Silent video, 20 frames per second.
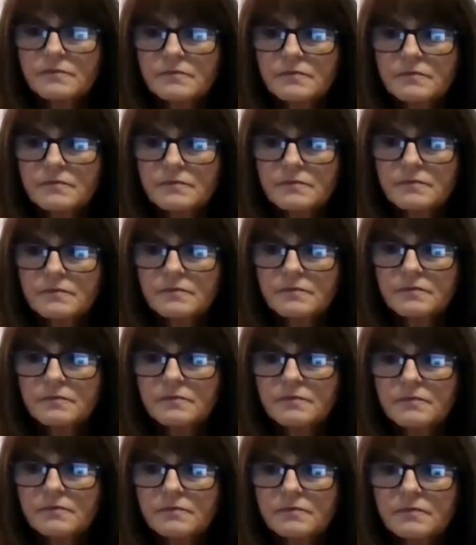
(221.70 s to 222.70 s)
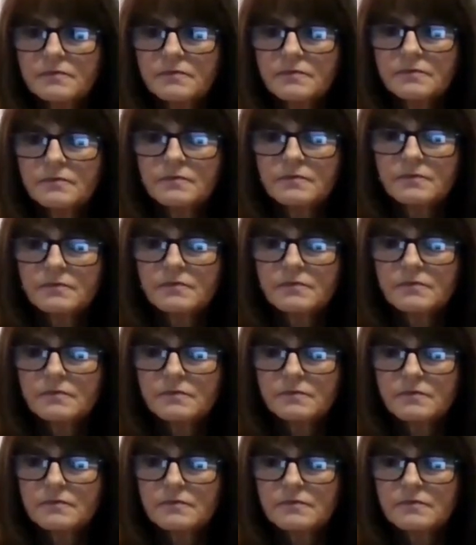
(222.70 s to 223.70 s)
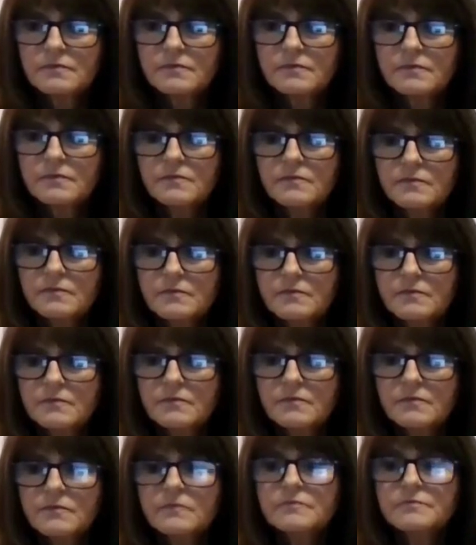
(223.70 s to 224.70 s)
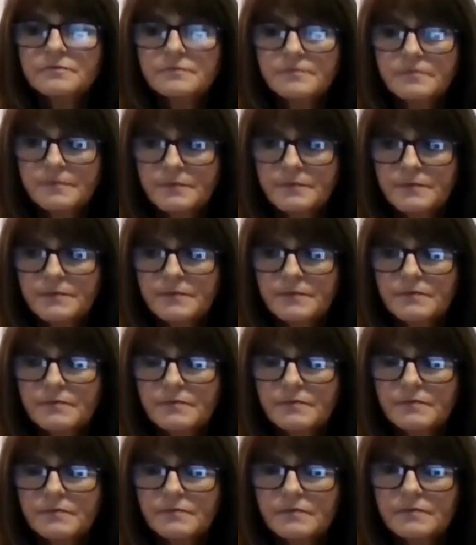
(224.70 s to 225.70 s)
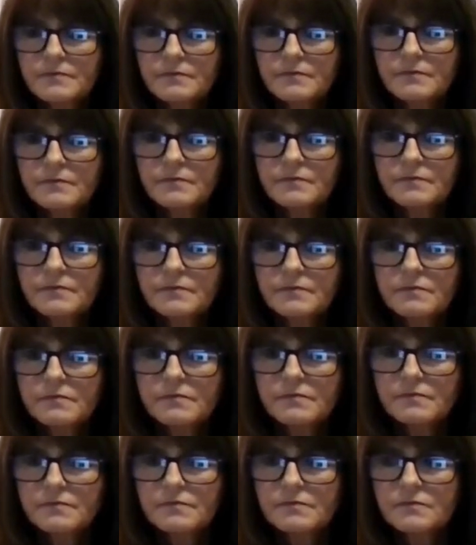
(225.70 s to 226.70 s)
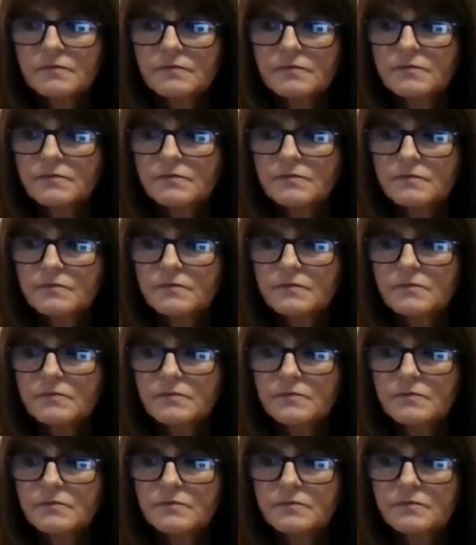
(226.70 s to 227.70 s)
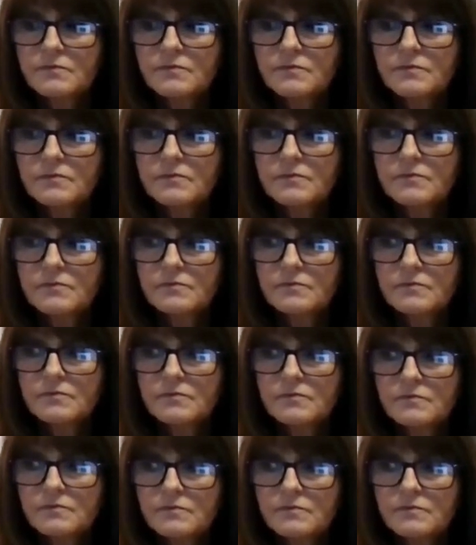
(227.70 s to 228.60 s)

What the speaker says: (silent)